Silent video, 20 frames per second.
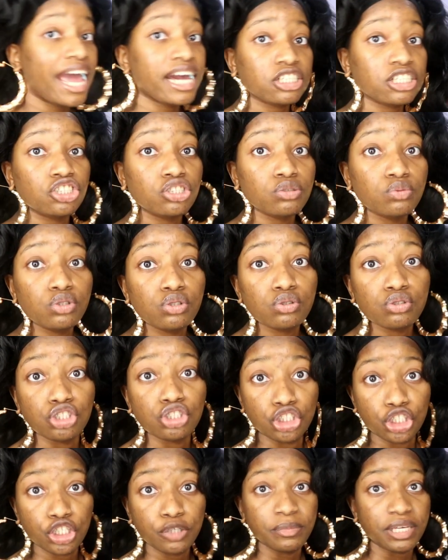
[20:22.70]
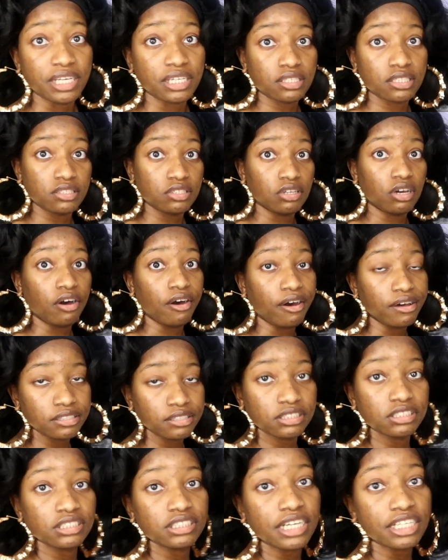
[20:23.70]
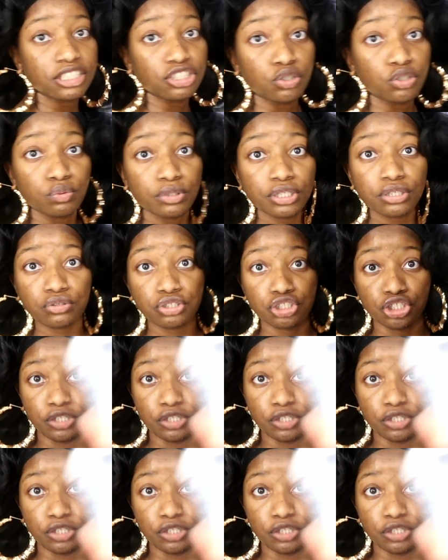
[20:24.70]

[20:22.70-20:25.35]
actual Germ-X, y'all. Like the real